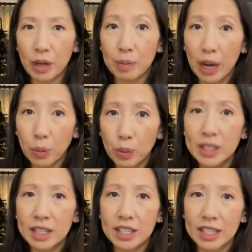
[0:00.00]
but I would
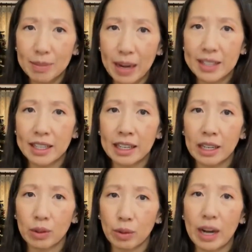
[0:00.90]
suggest masking
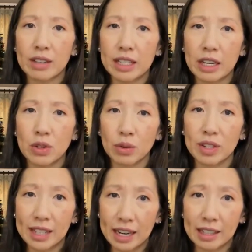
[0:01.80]
in crowded indoor
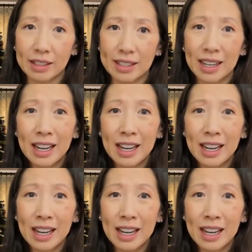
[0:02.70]
settings.